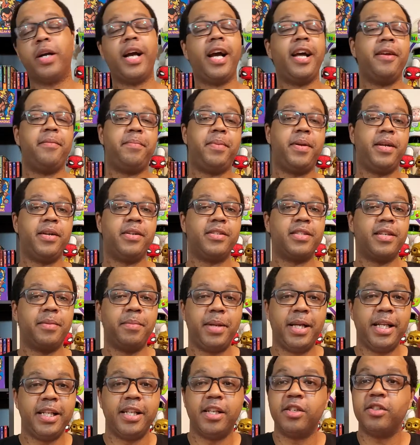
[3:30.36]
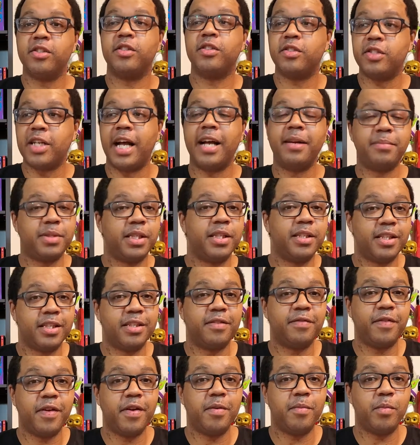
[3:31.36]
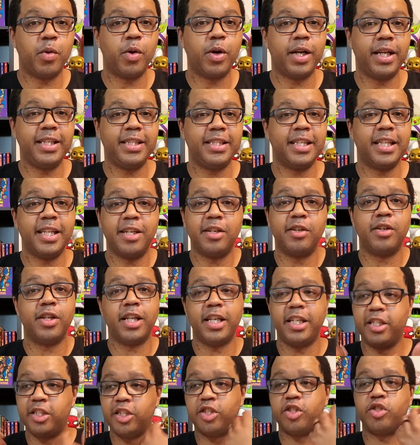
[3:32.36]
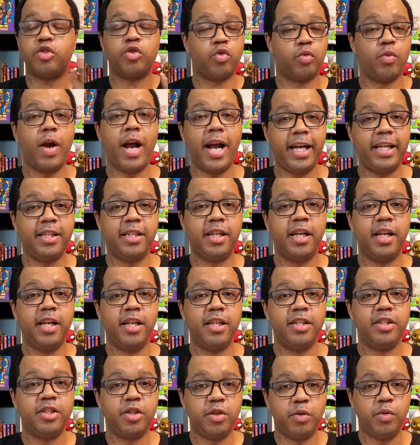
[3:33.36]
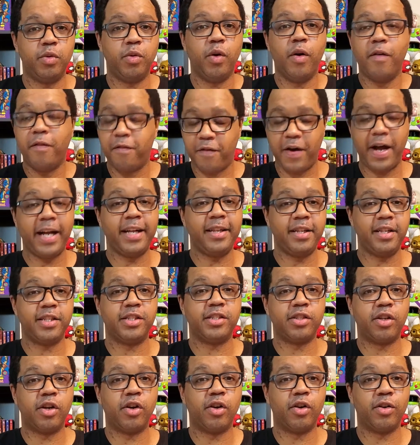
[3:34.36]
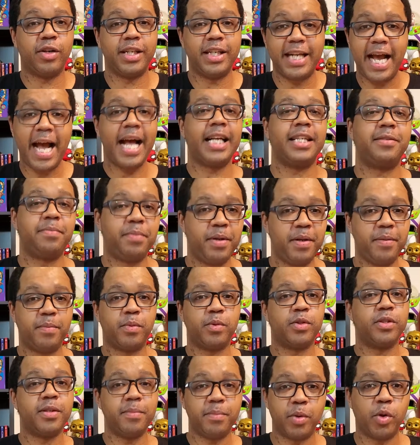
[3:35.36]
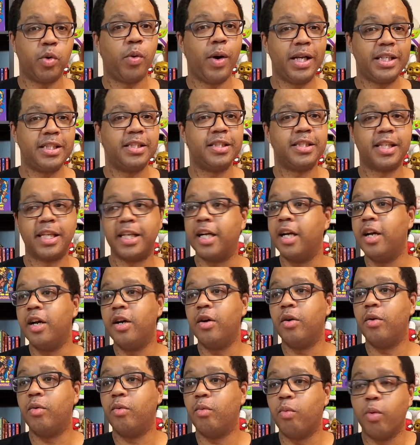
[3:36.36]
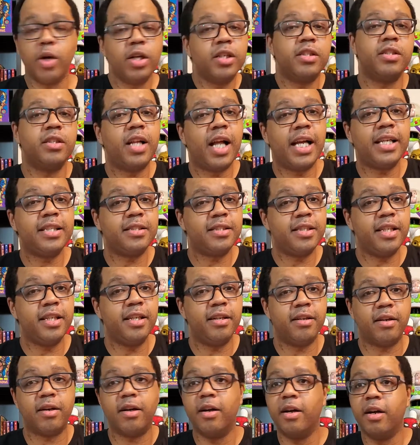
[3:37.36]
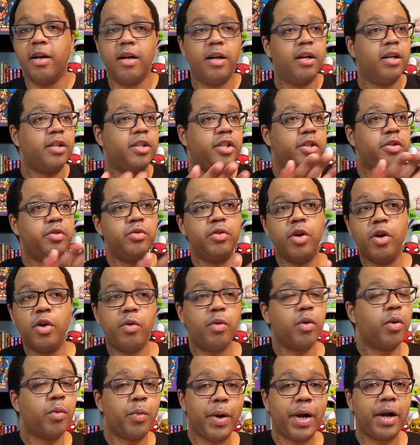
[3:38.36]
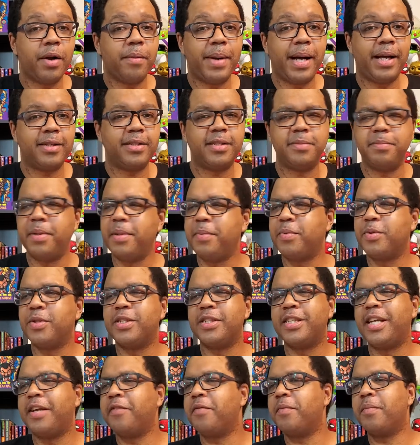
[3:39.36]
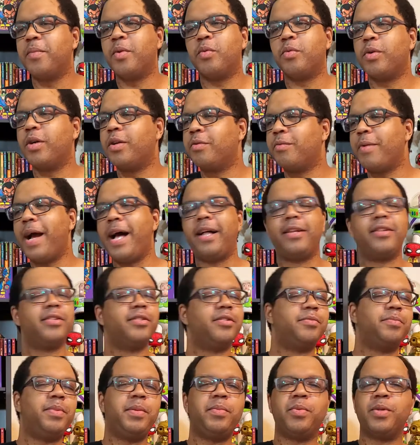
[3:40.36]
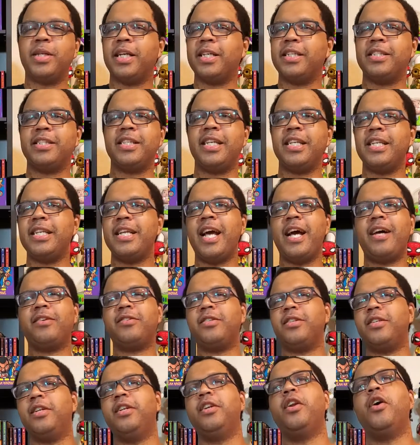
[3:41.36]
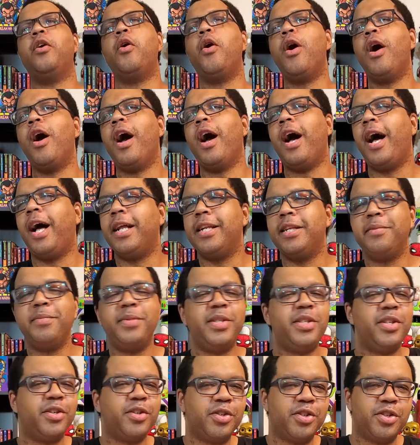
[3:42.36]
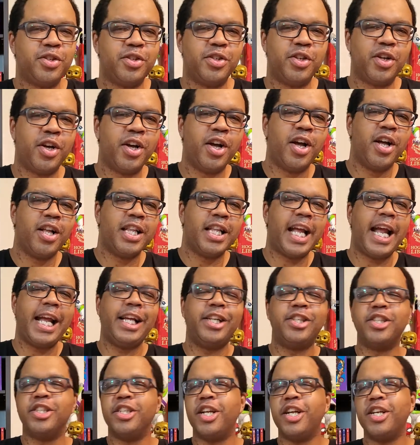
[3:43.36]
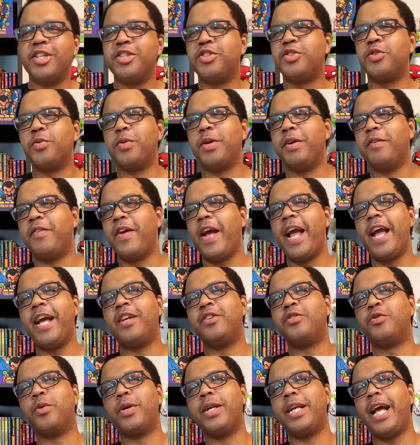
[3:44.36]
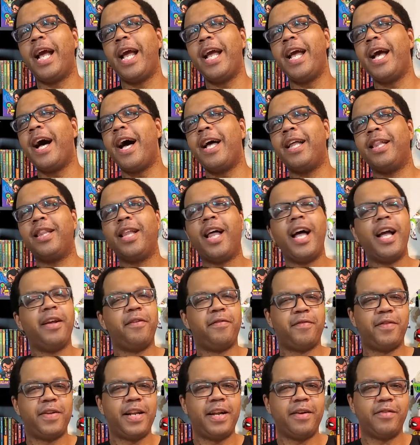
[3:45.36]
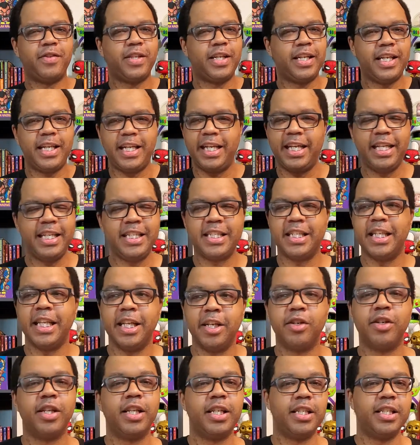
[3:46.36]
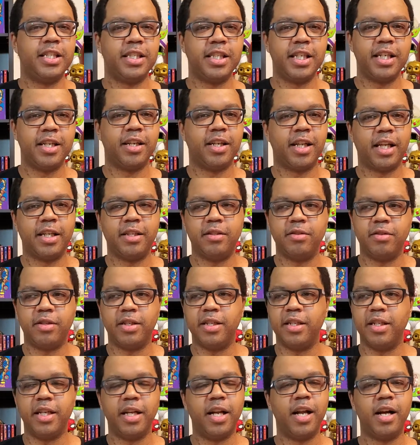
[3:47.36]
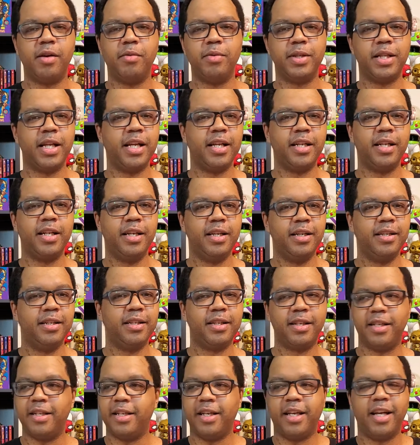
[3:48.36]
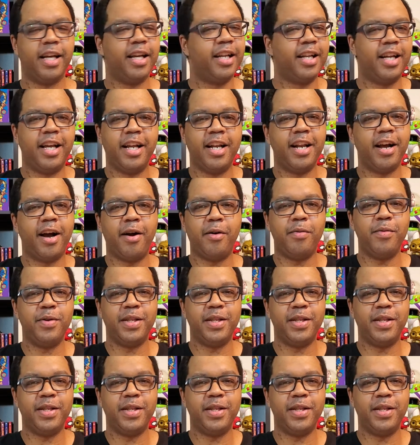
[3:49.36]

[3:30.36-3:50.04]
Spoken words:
Guy Pearce. I mean, there's times in this film where he's literally just trying to find this girl and ask people simple questions like, where'd you last see her? Do you know her whereabouts? And people just give them the runaround. There's people like sitting down to, you know, let me tell you the ancient history of Android AI life and everything. And he's literally just sitting there like, dude, can you get on with it? Can you get on